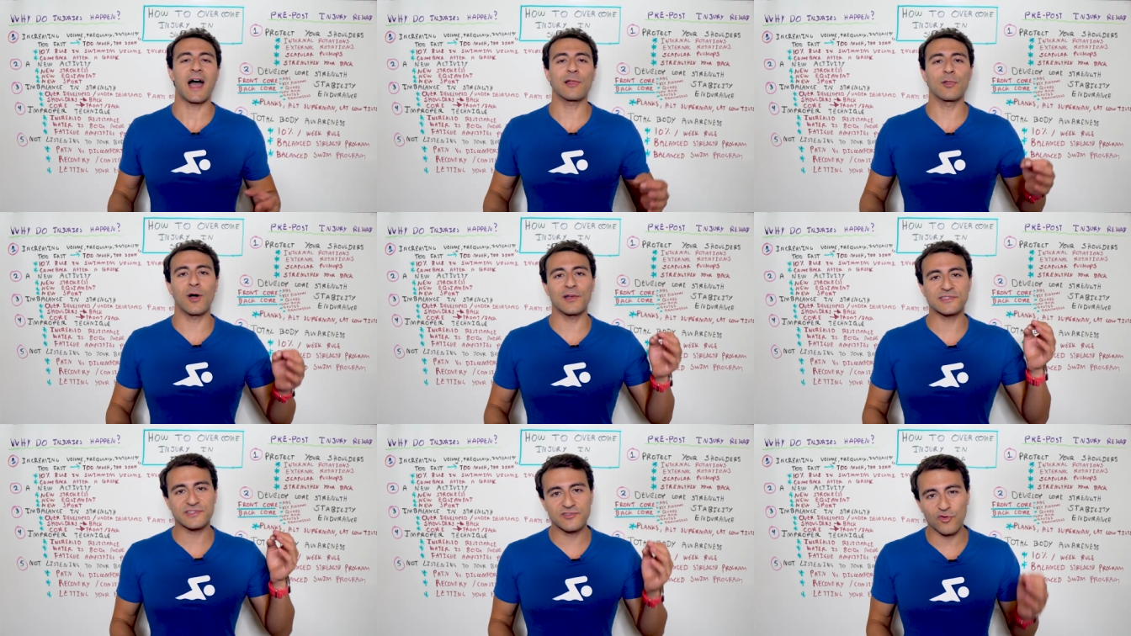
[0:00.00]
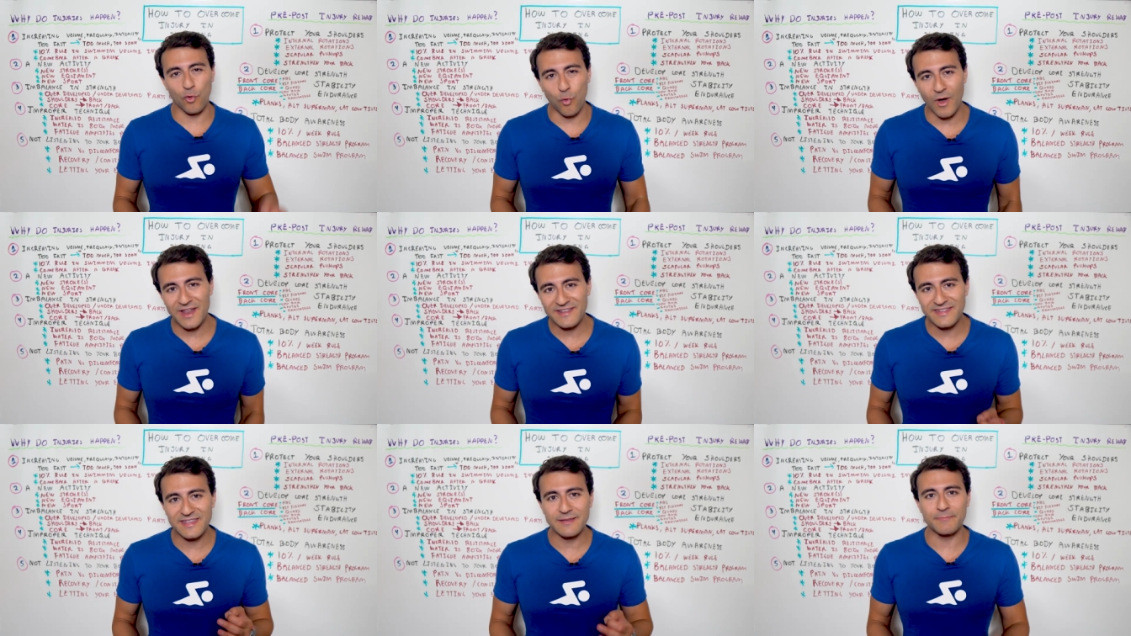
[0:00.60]
I lost
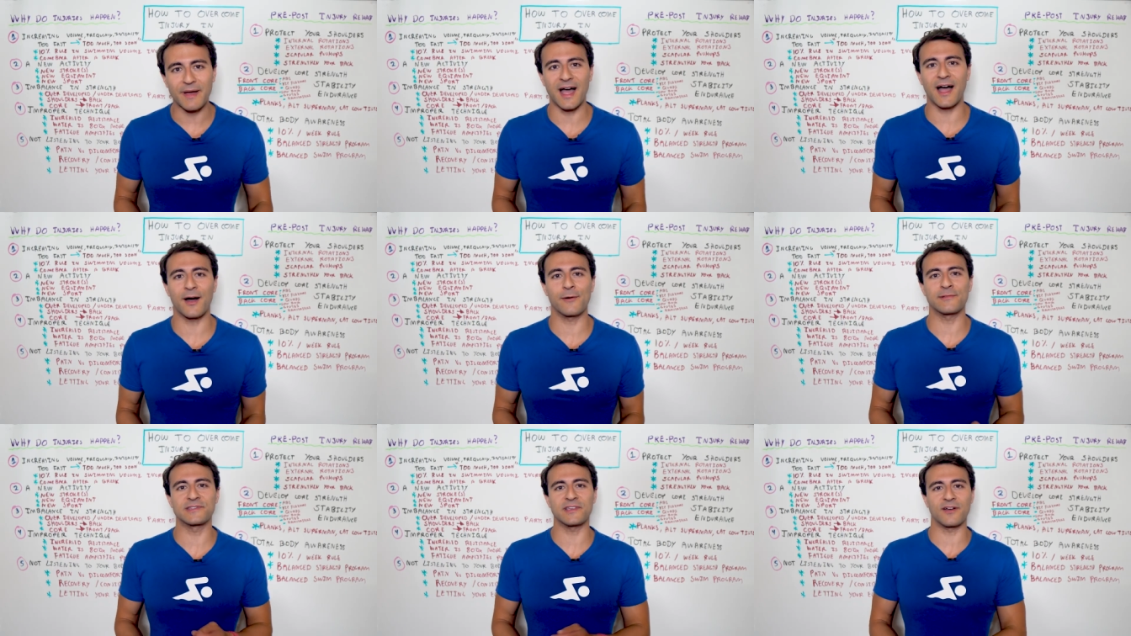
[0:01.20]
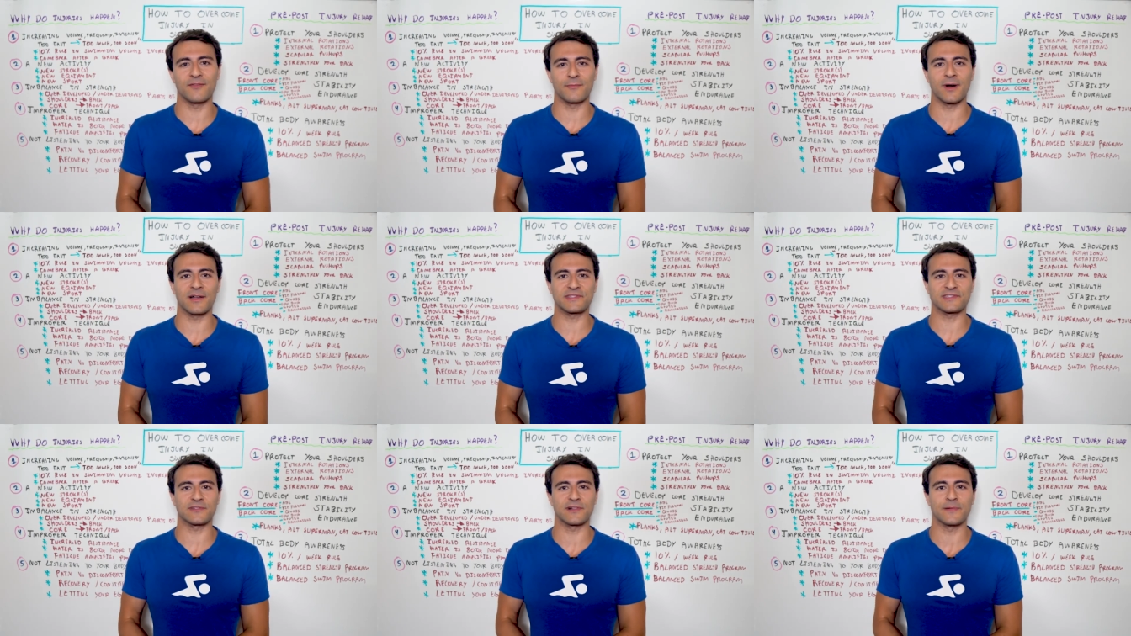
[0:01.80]
20 pounds of
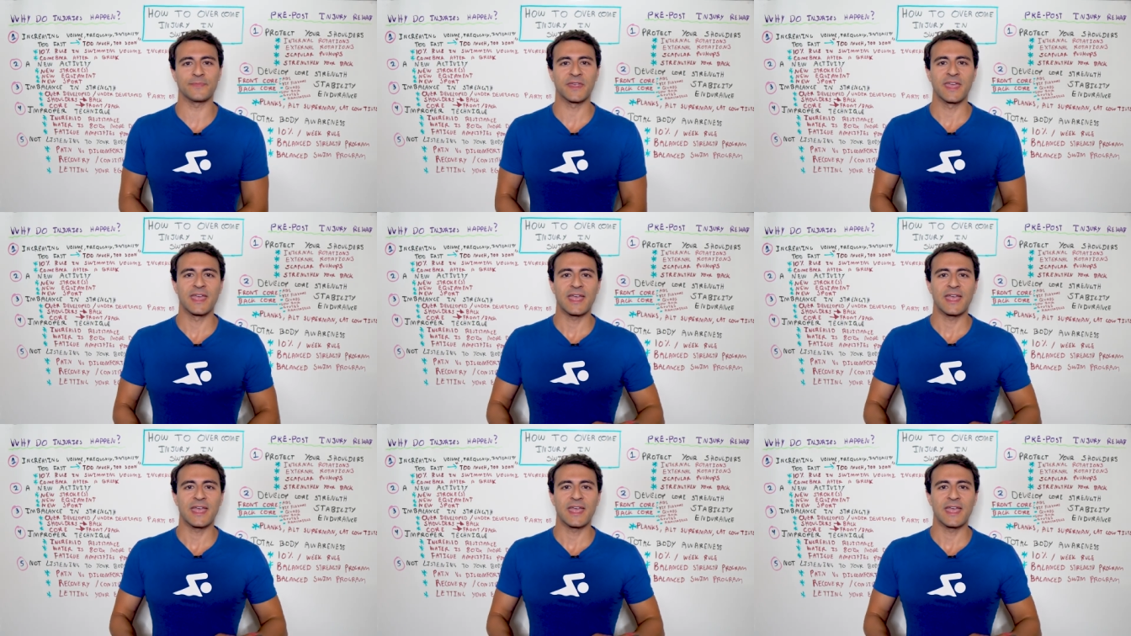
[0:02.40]
muscle,